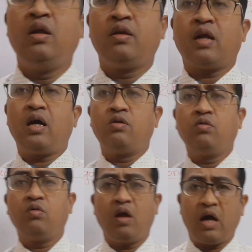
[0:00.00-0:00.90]

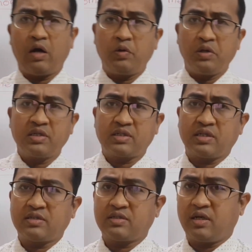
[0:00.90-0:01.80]
Now I will
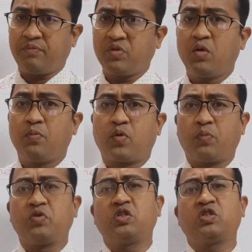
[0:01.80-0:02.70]
discuss some
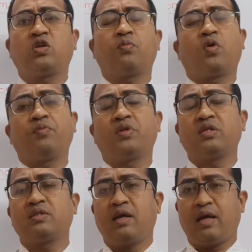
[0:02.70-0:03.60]
proposition from
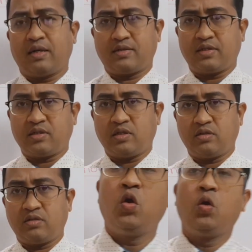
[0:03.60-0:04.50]
this
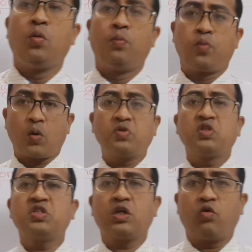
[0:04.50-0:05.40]
exercise.
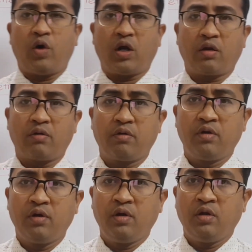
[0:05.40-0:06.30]
Proposition 1.
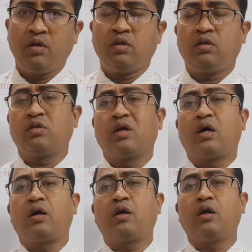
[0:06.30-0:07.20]

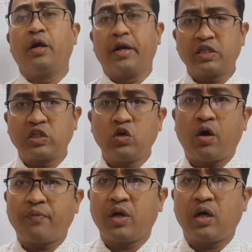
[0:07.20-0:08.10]
The ratio
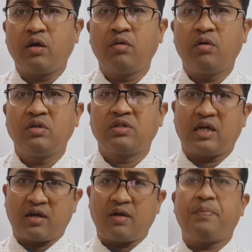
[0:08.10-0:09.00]
of the
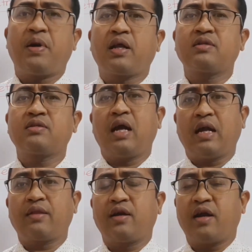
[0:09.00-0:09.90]
circumference
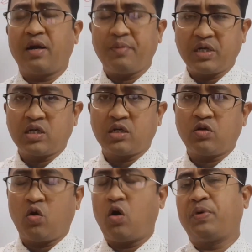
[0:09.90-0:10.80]
and the
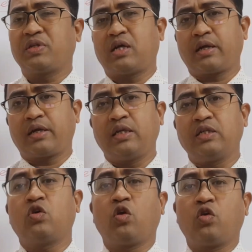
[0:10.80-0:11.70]
diameter of a circle is
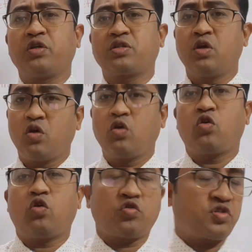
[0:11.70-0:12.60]
always
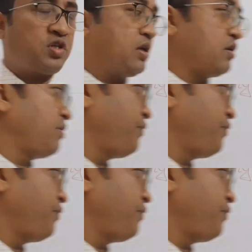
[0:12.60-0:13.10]
constant.